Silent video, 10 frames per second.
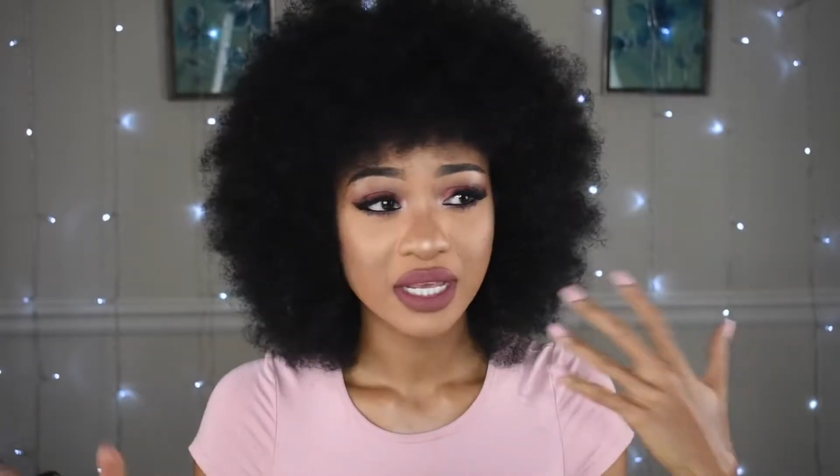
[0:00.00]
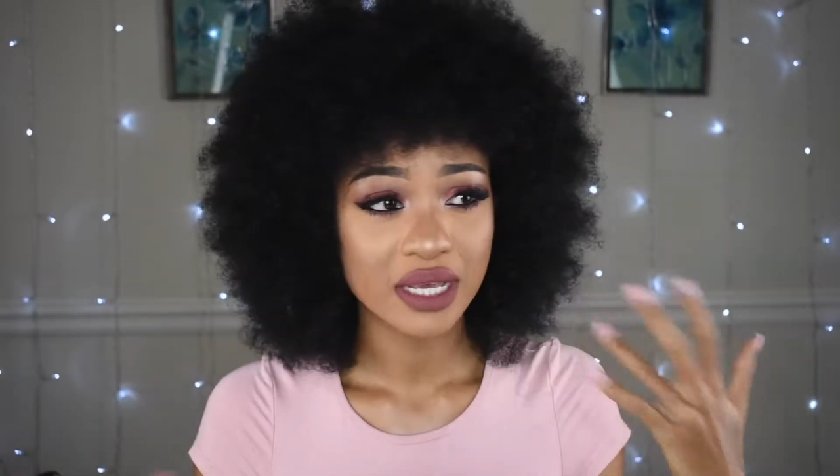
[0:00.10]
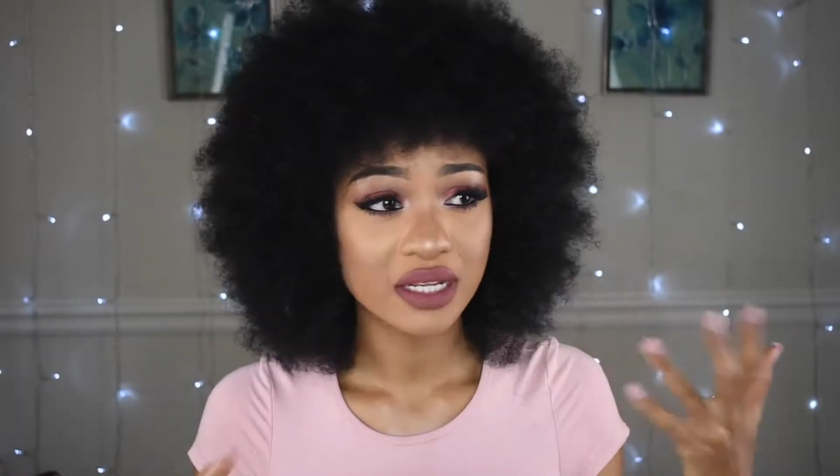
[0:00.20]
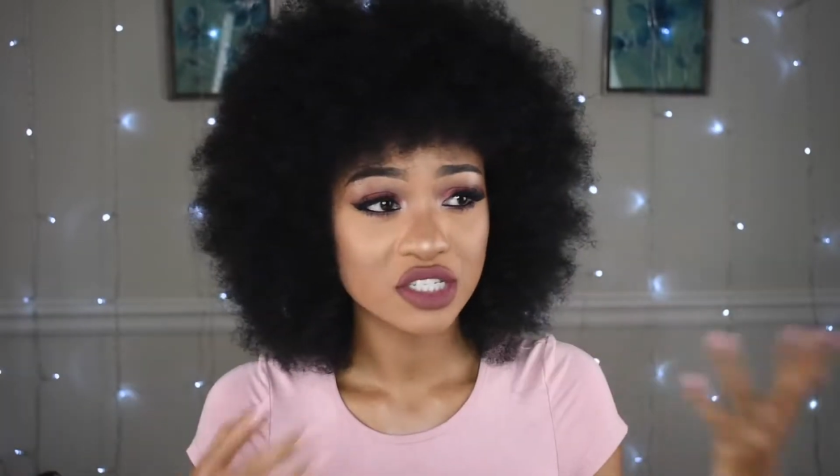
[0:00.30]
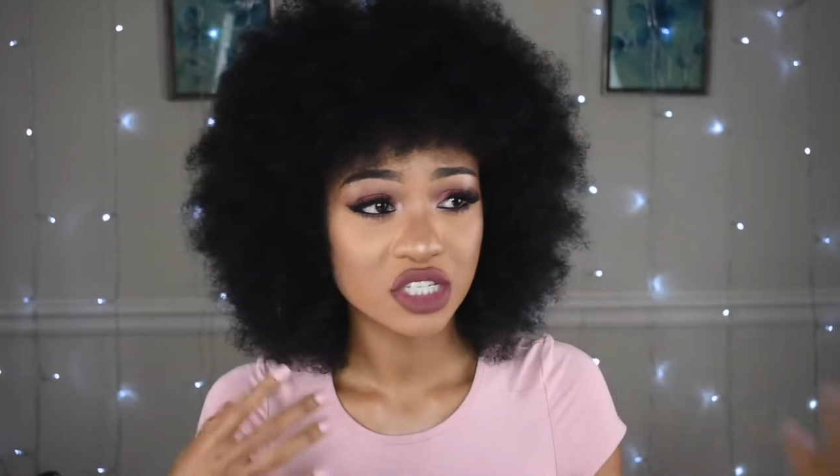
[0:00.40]

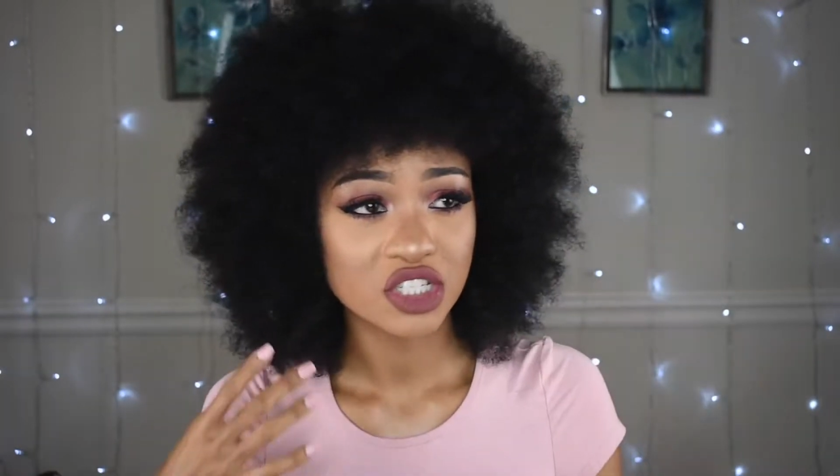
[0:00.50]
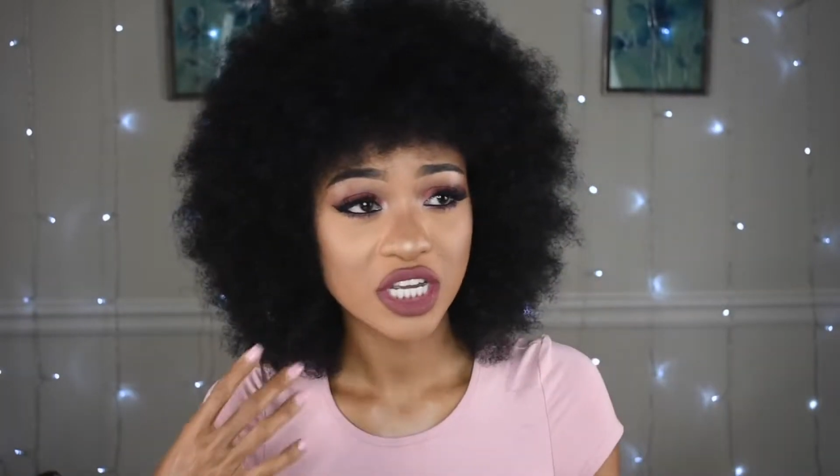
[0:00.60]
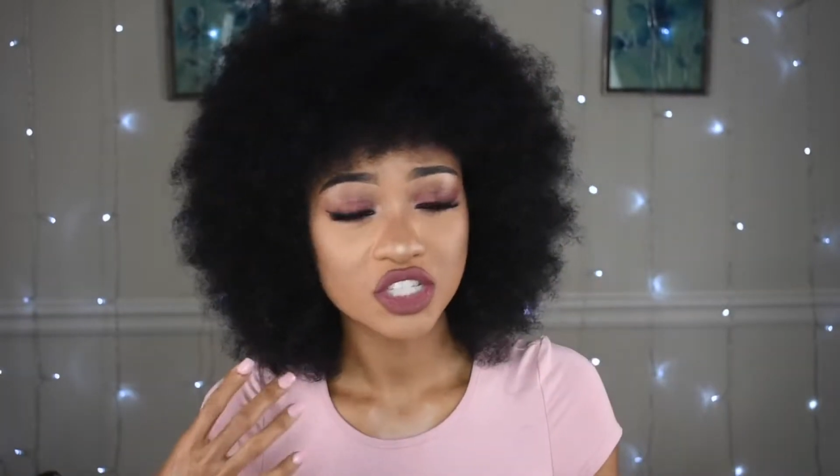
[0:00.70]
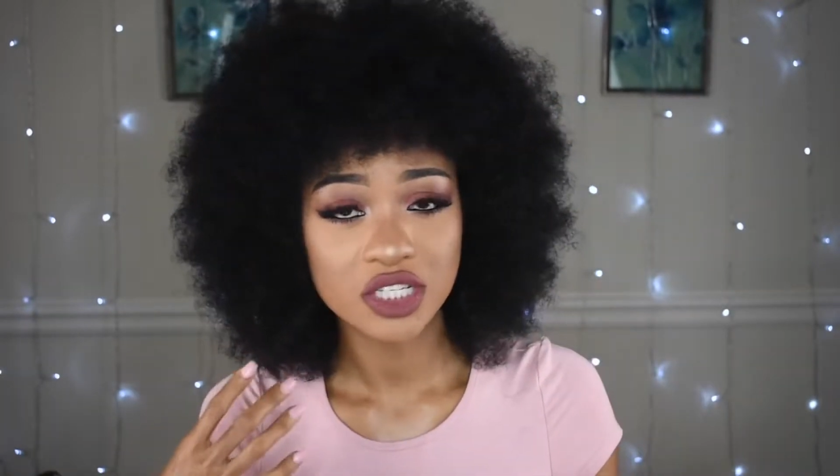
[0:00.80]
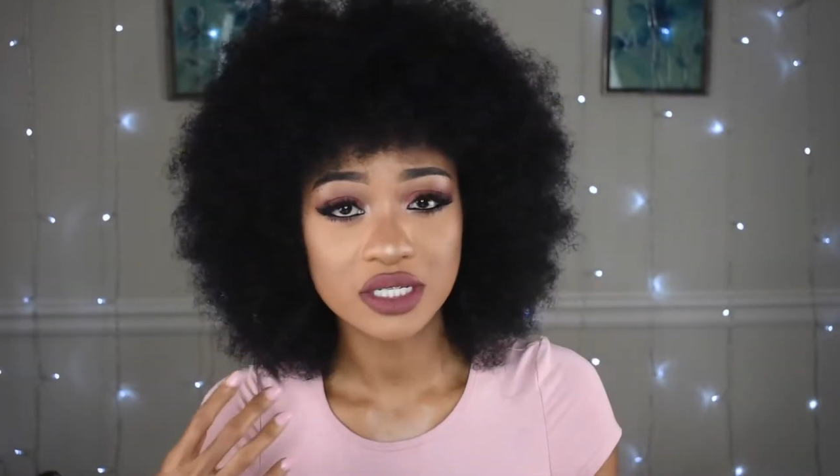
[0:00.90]
any
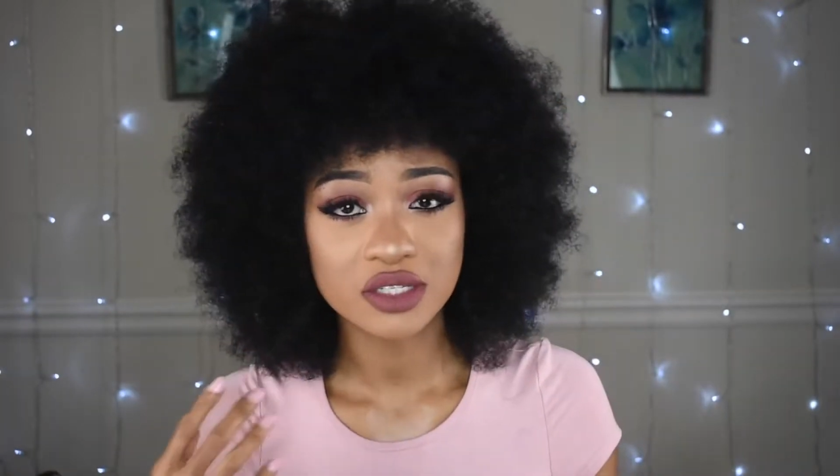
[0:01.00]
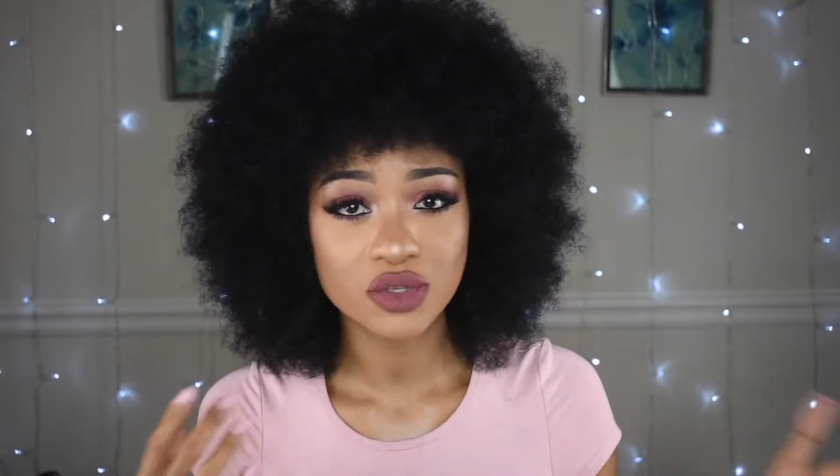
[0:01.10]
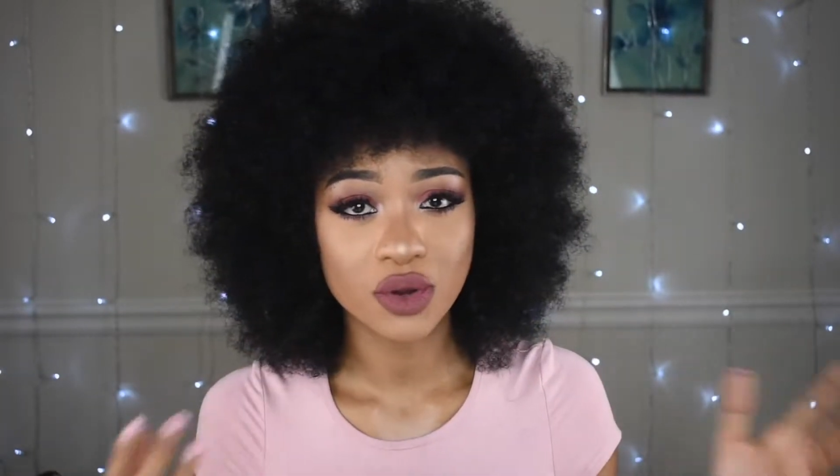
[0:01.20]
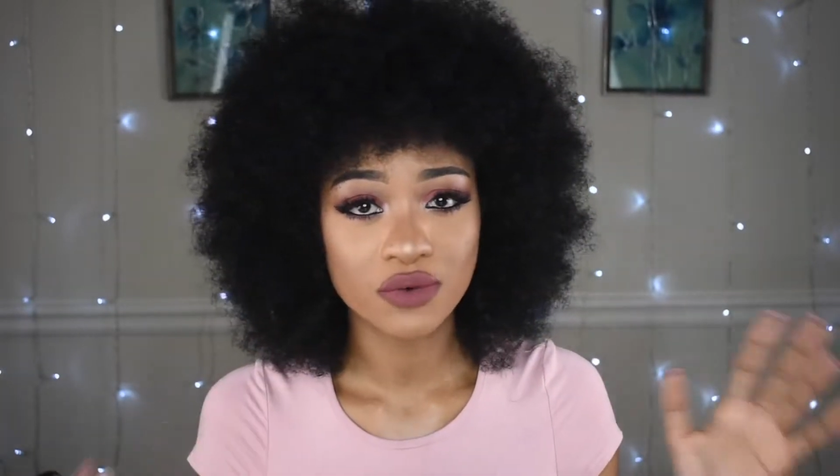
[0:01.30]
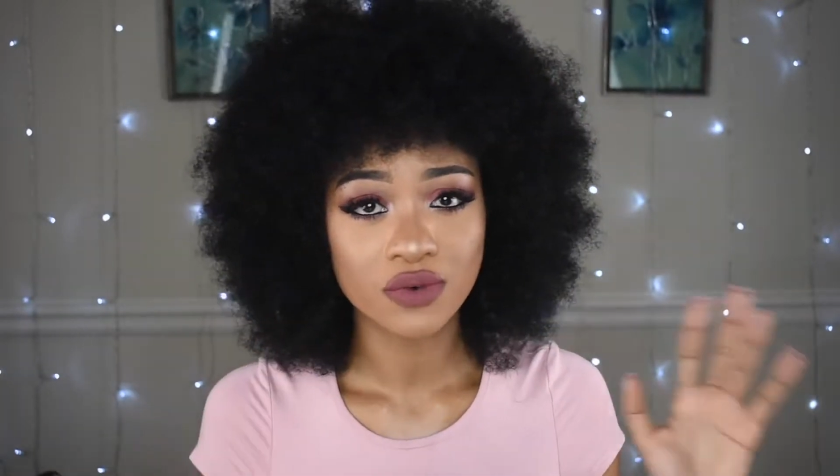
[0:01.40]

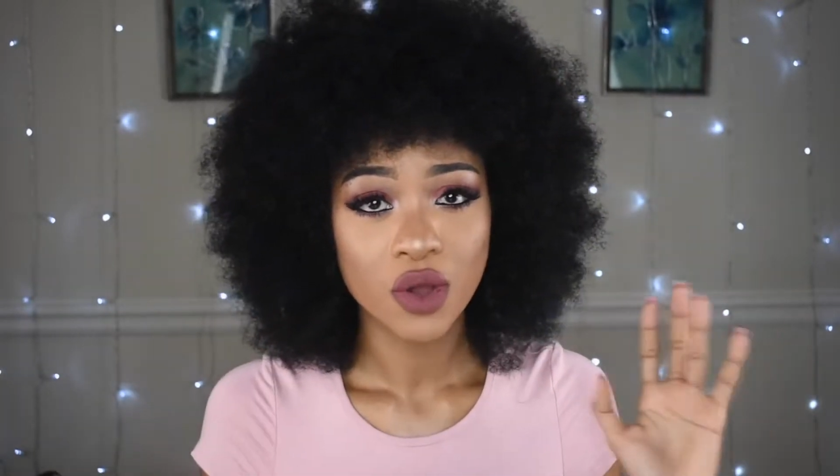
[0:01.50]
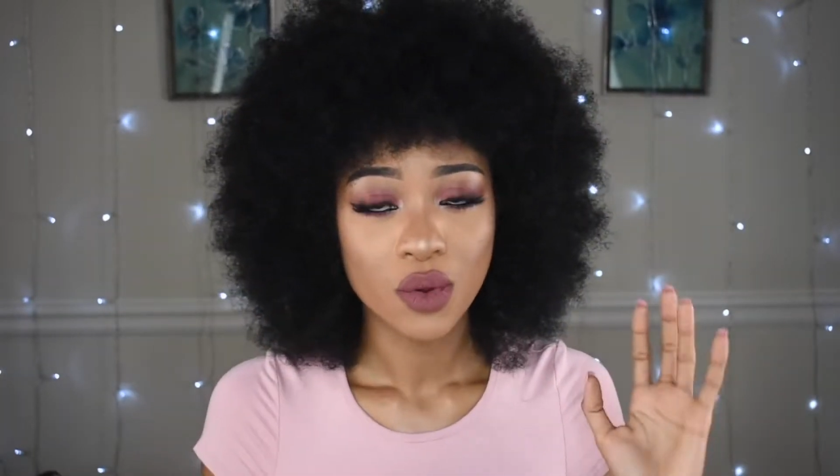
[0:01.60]
suggestions of